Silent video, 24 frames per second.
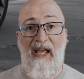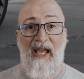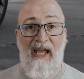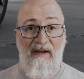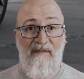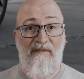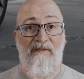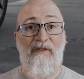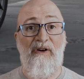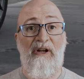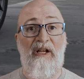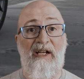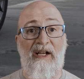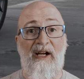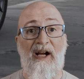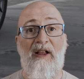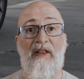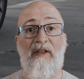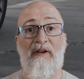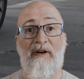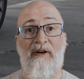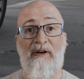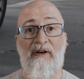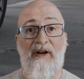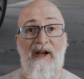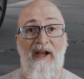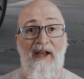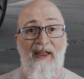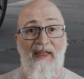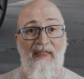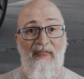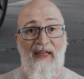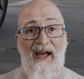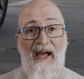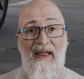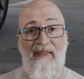every color
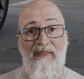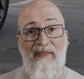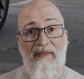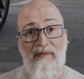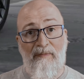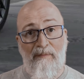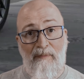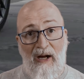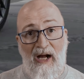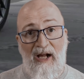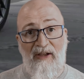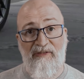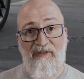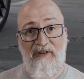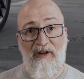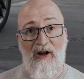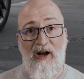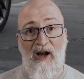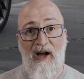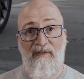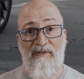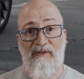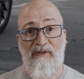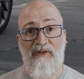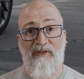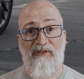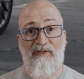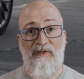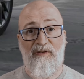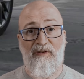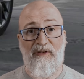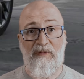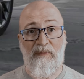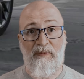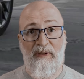that Mazda offers for the